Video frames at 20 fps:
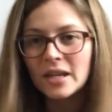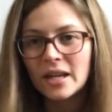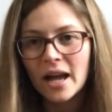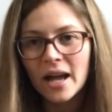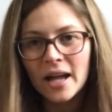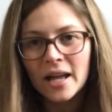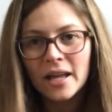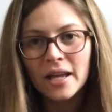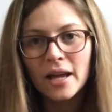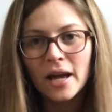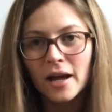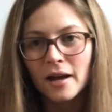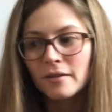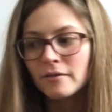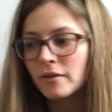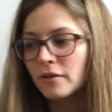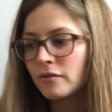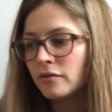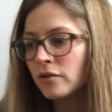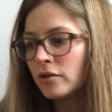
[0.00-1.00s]
I
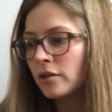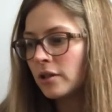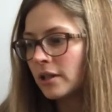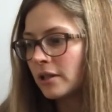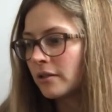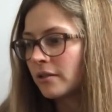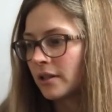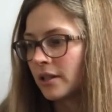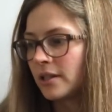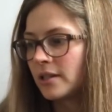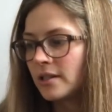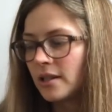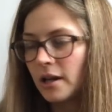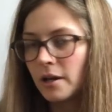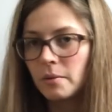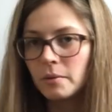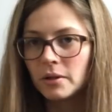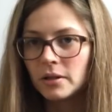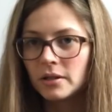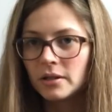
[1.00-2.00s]
have a few little things that
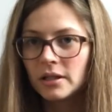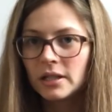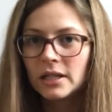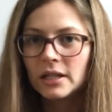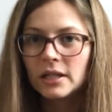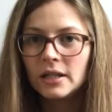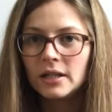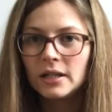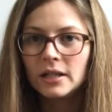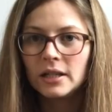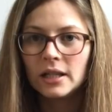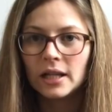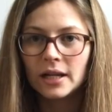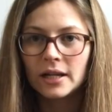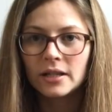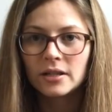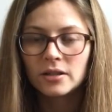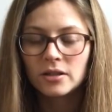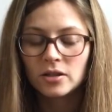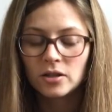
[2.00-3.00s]
I would
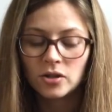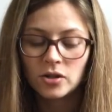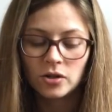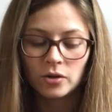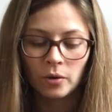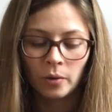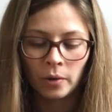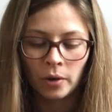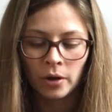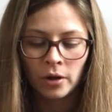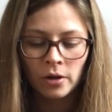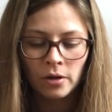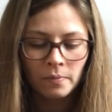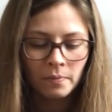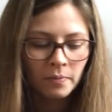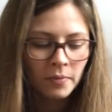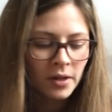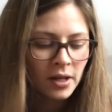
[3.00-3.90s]
like to show you,